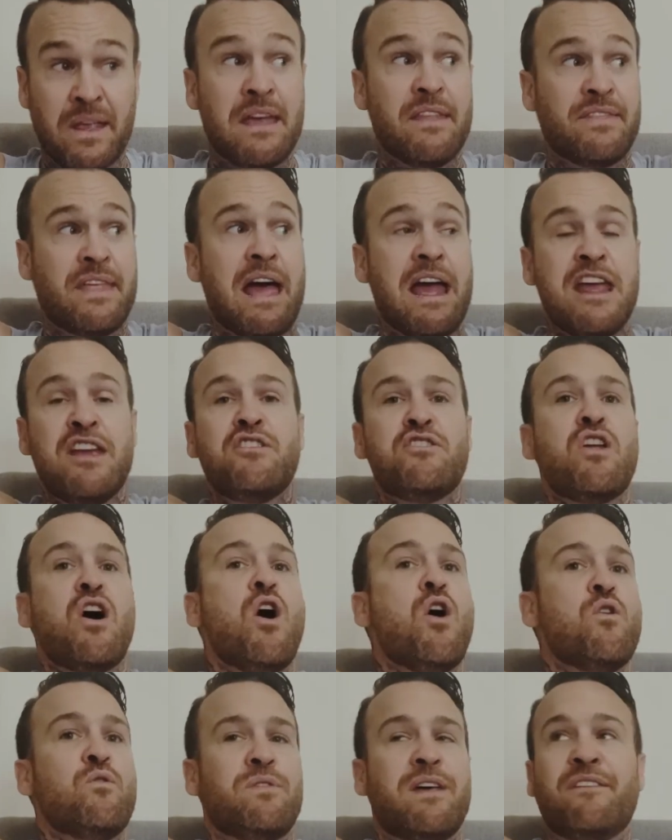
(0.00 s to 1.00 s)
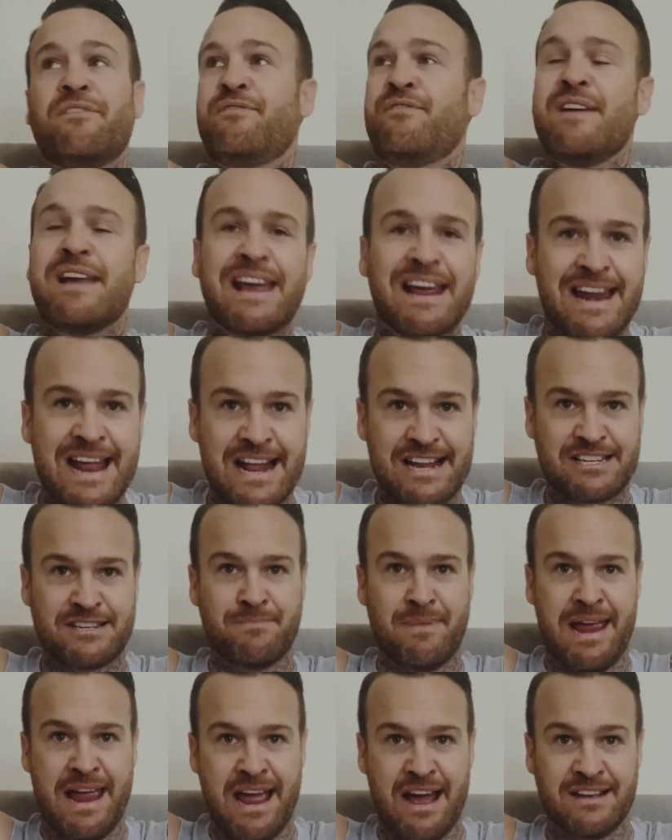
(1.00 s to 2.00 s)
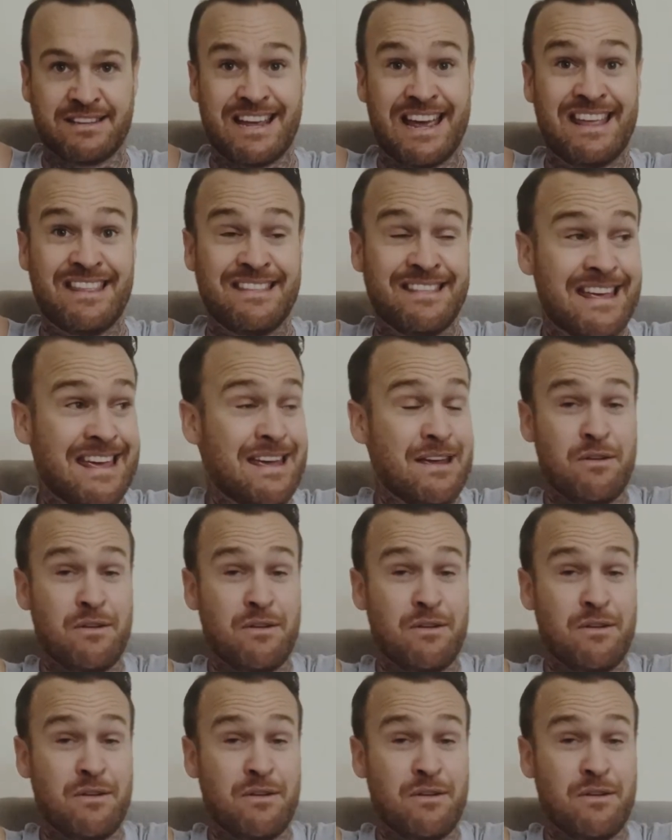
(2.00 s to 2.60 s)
They know, they've figured out some hows, and